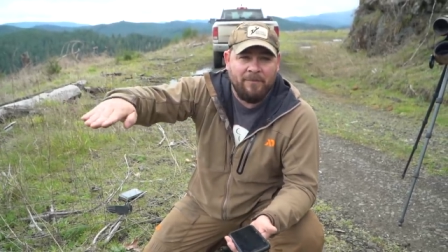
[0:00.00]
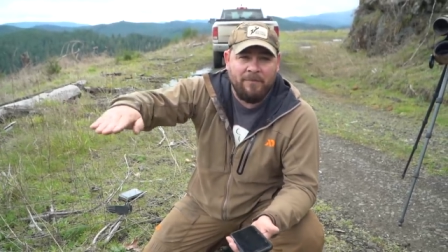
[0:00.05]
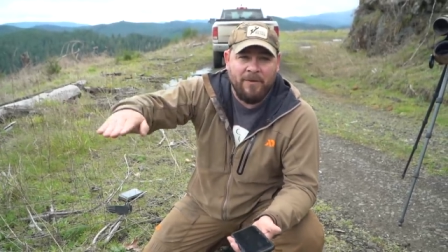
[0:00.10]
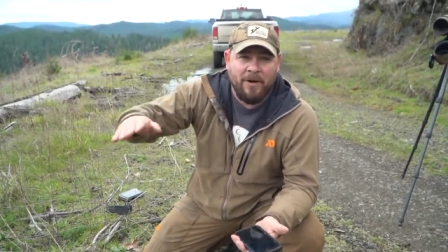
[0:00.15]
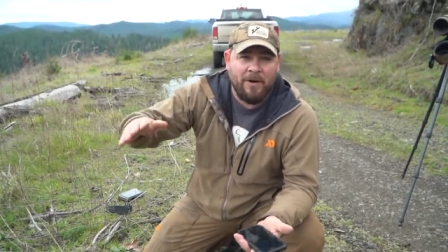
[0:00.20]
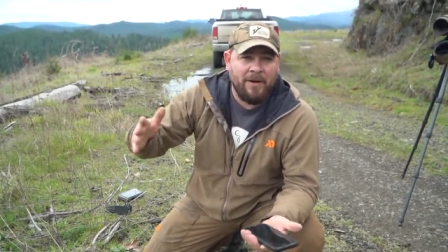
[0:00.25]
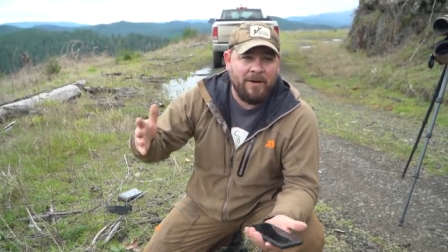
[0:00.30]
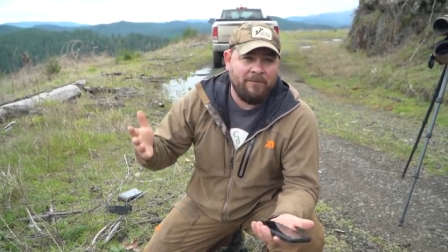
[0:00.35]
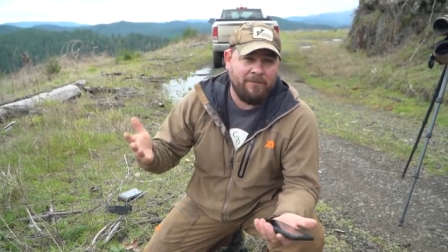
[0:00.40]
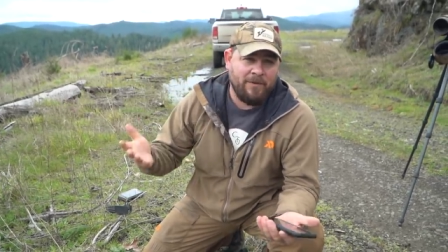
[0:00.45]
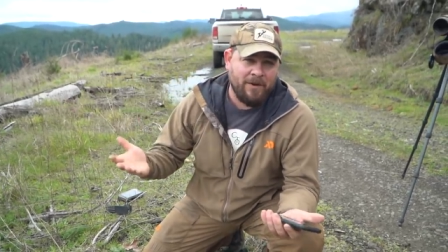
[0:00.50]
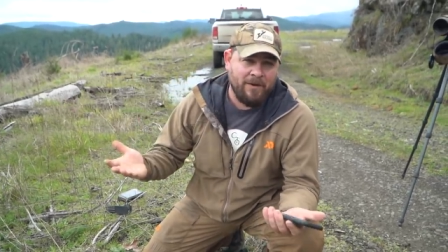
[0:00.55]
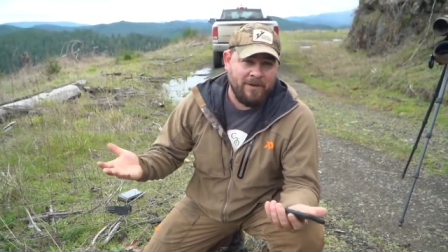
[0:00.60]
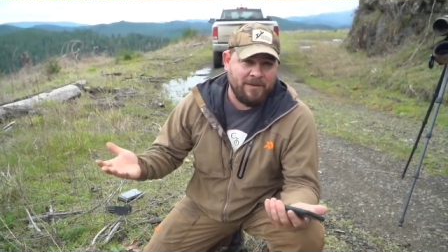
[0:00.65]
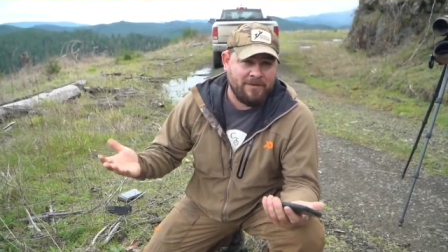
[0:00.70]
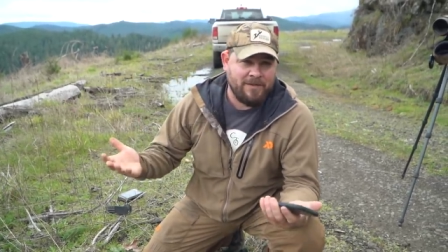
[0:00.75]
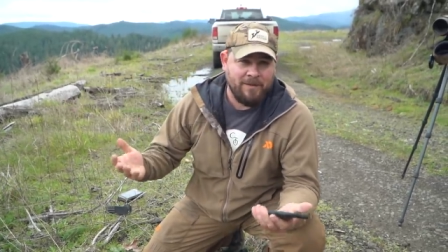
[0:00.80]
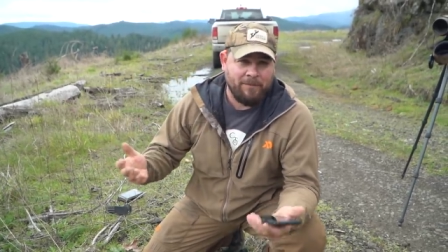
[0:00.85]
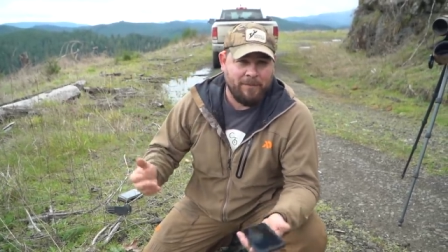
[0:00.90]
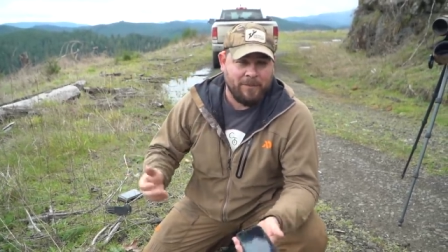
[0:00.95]
Very, very
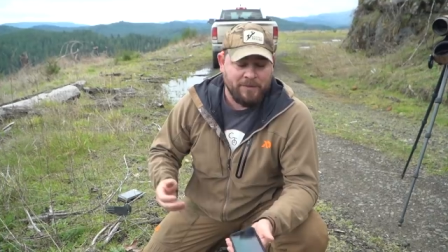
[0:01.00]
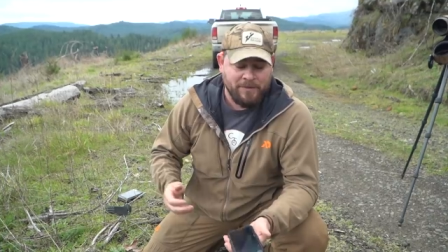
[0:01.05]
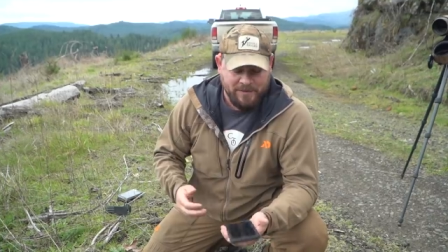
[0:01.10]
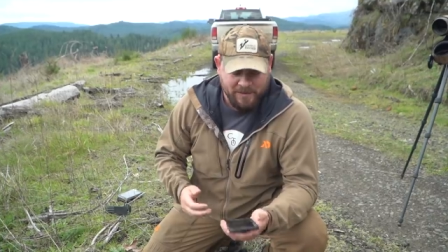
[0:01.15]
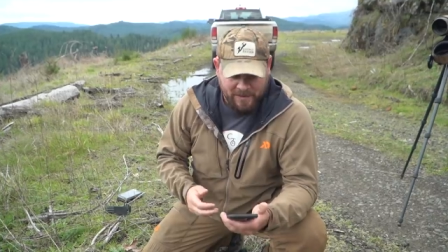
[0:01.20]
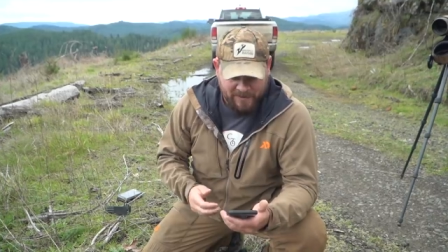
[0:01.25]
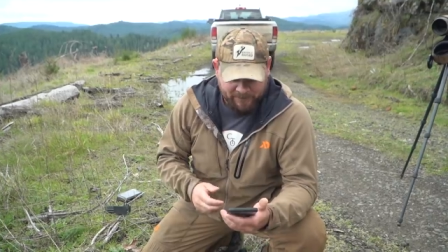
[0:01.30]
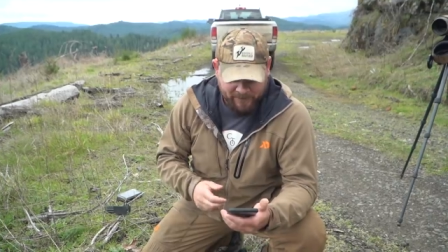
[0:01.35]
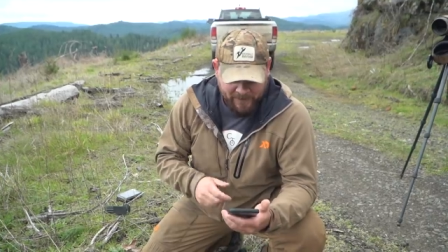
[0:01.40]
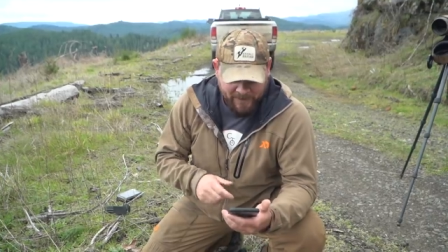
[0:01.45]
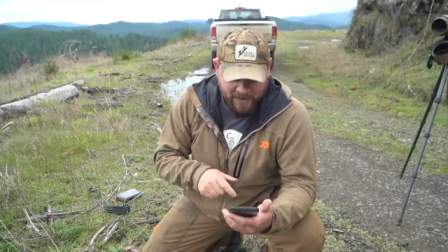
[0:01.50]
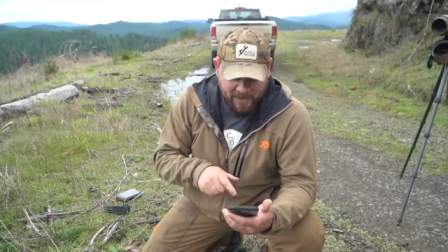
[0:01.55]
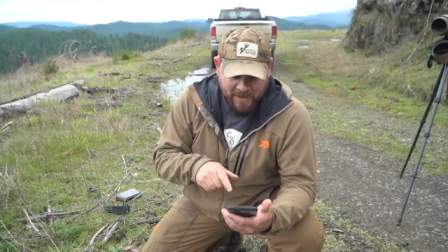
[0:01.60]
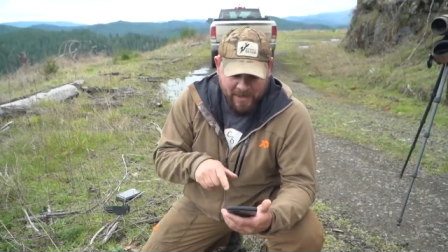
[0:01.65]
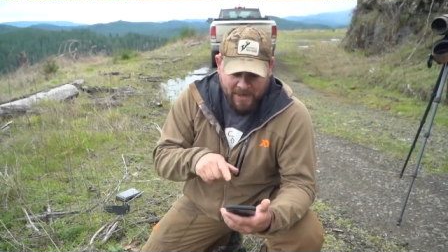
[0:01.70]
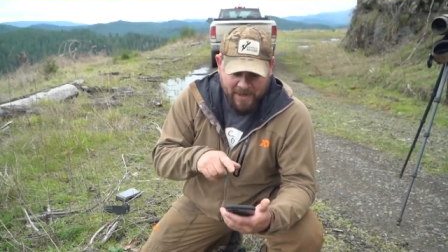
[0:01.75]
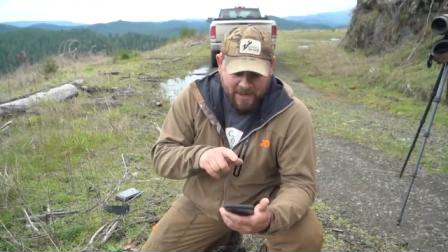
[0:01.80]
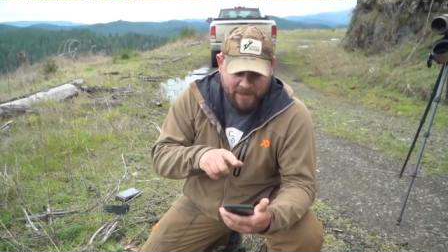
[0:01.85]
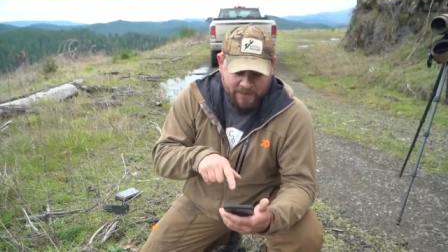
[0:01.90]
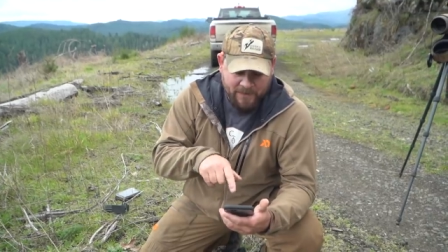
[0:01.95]
simple
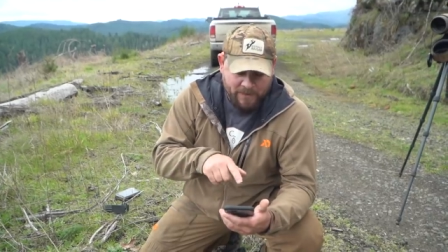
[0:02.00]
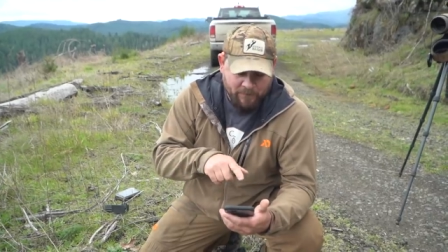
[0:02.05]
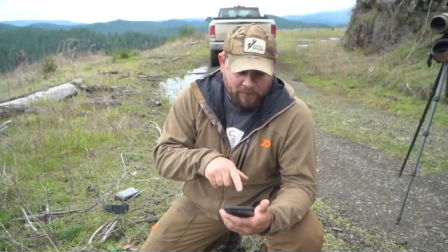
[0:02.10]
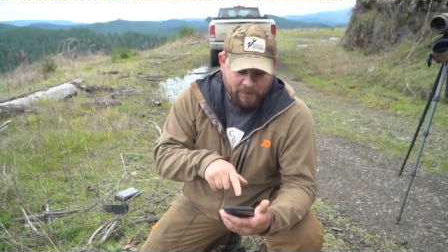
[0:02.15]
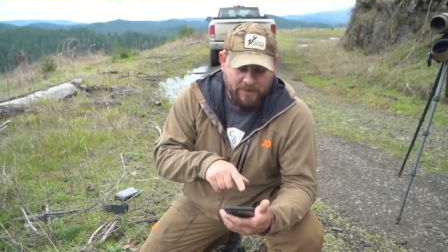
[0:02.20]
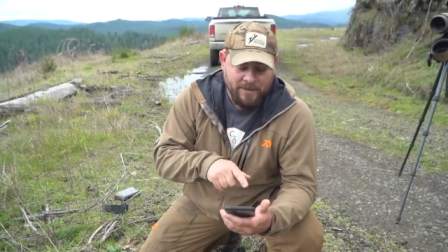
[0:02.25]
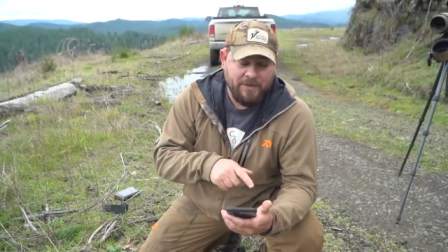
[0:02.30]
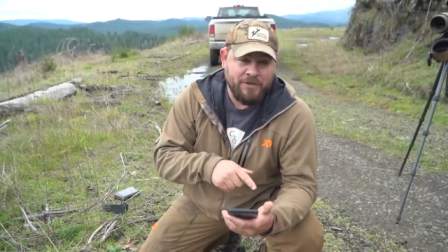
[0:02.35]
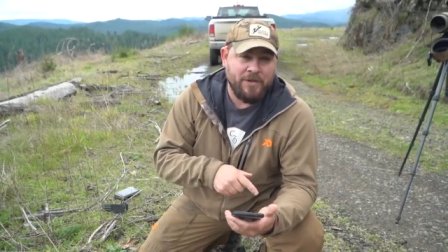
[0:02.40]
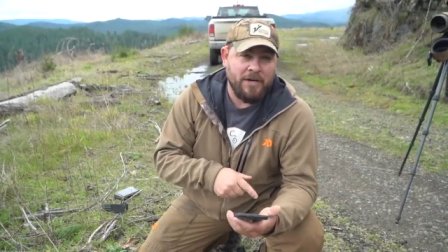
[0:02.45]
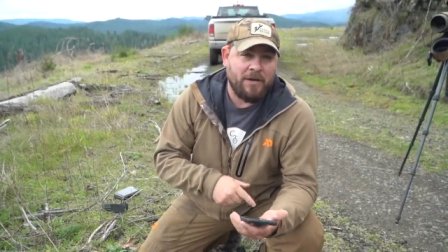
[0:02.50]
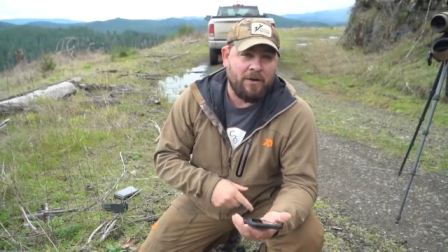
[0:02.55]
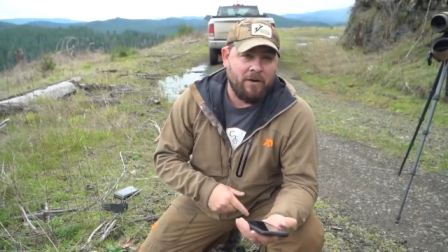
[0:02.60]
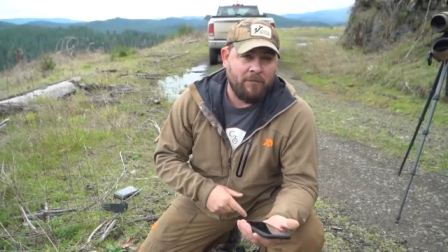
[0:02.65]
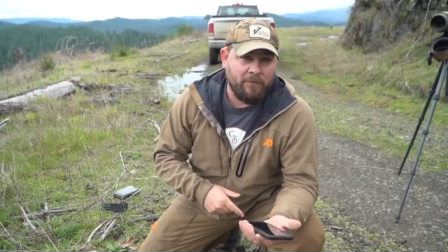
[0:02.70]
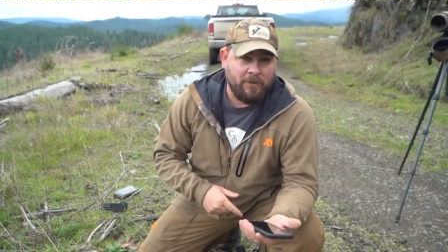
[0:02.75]
stuff. And then we're gonna check our